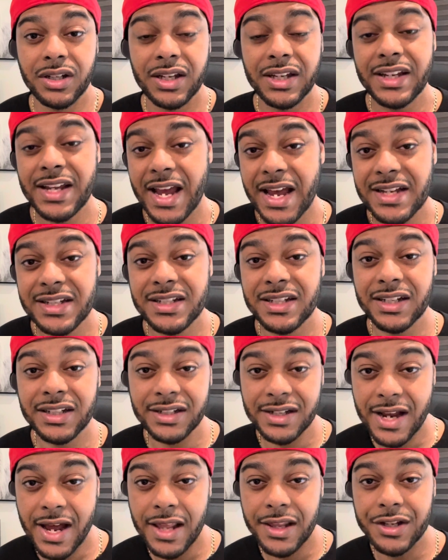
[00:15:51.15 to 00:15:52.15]
He has to
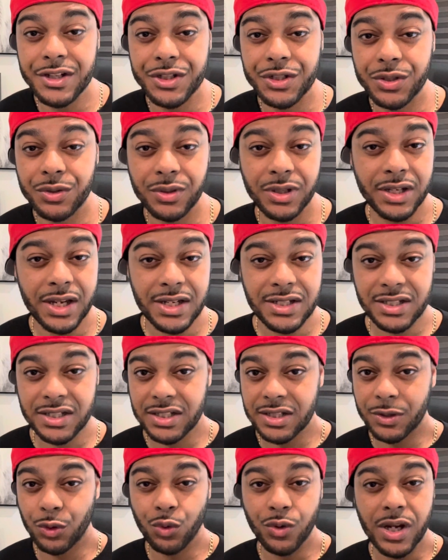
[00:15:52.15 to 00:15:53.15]
acknowledge you. He has
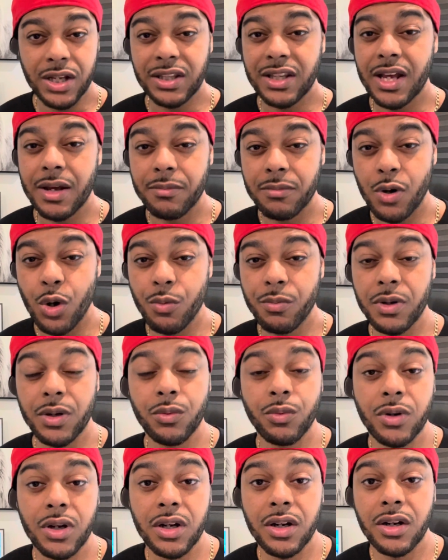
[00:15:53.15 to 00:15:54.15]
to create that
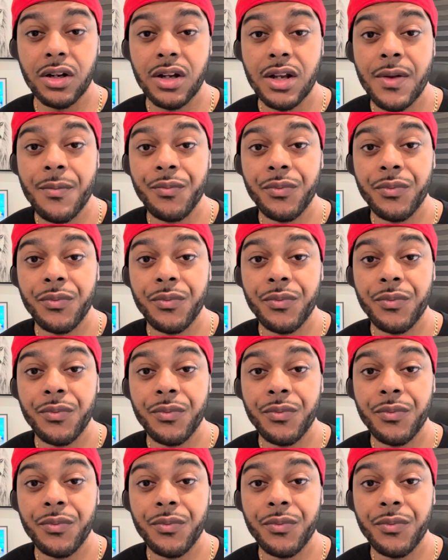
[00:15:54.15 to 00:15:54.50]
moment where